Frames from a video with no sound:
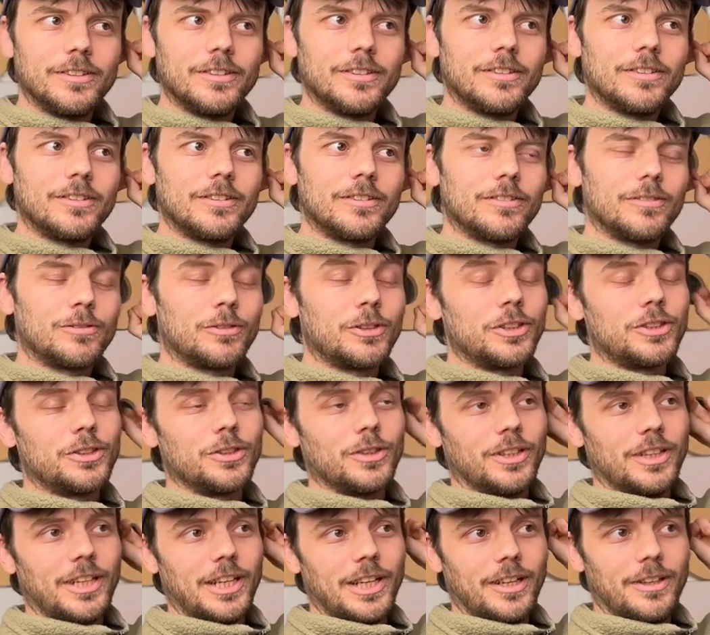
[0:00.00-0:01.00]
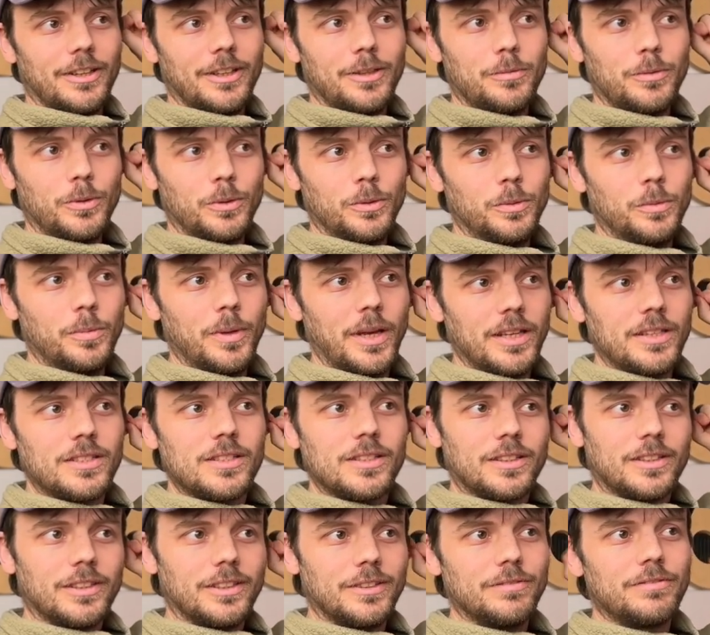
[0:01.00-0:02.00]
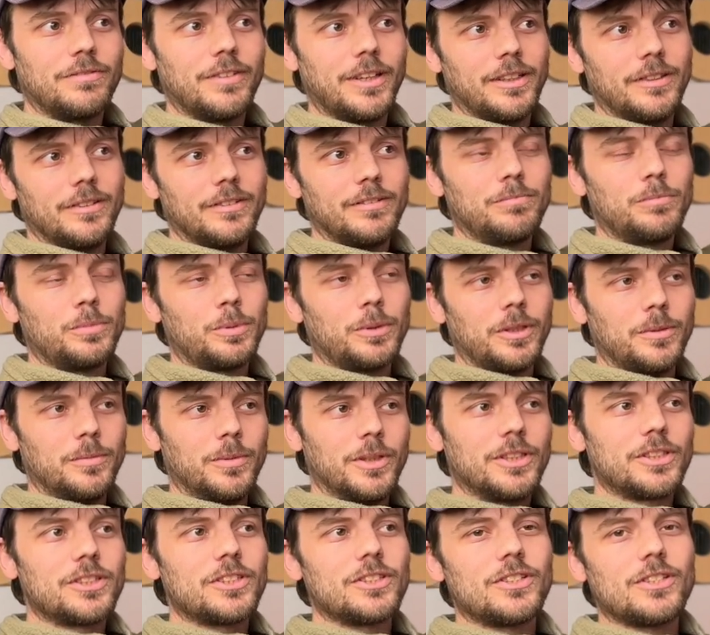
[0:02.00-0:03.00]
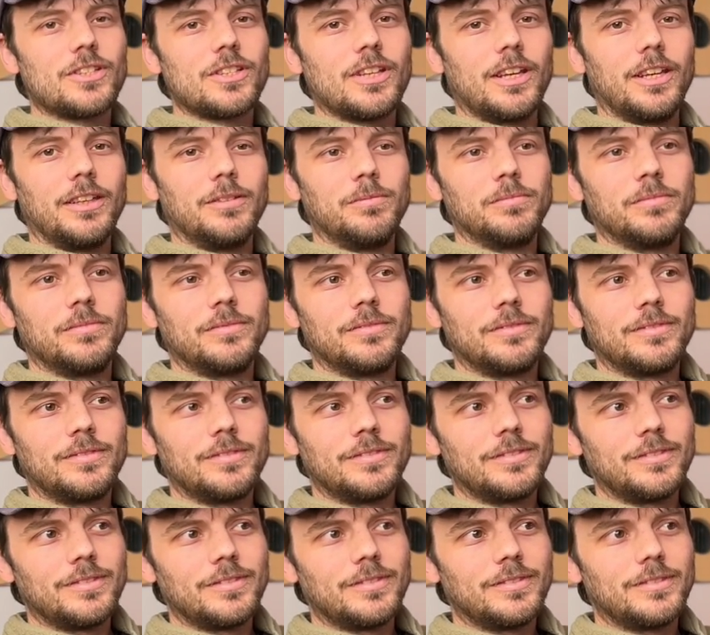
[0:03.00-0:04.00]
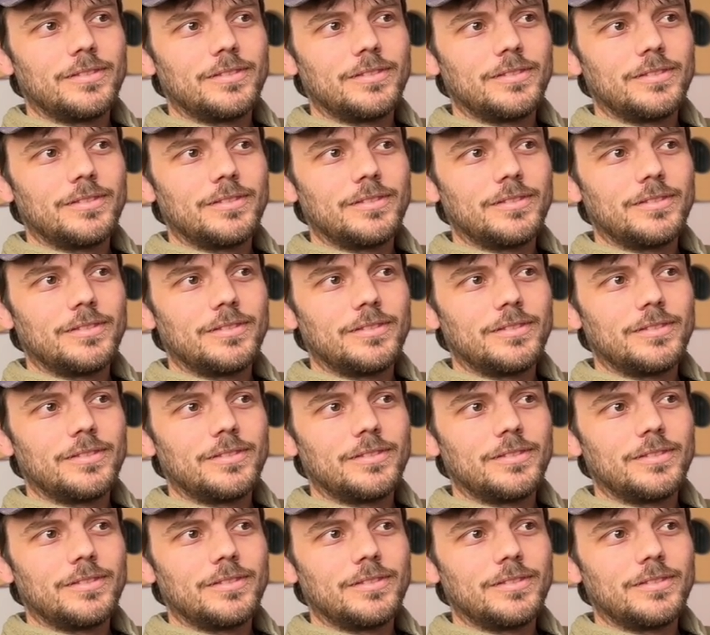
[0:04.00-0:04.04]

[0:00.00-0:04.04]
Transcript: Yeah. You could do it now. They all basically felt pretty much the same. Yeah.